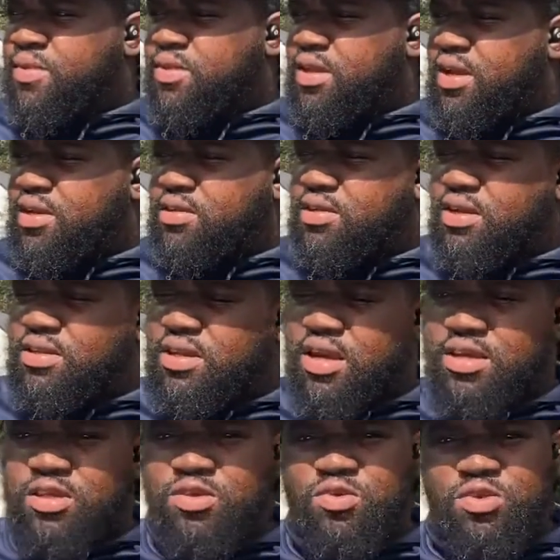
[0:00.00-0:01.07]
things like
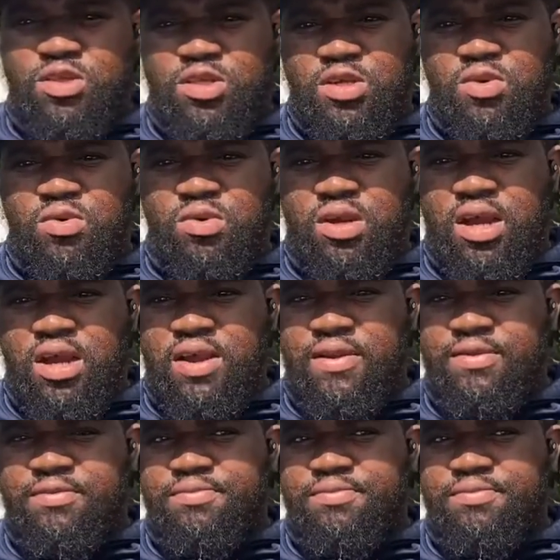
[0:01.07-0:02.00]
that. And you still got